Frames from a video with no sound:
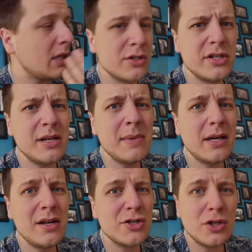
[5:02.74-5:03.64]
So you can
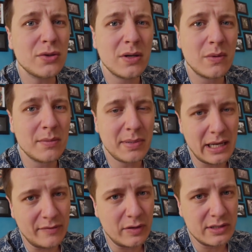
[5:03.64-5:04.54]
make a risotto in one
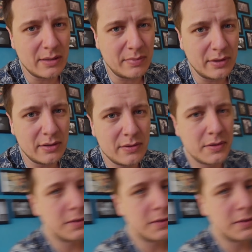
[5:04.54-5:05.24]
pan, for example, you know?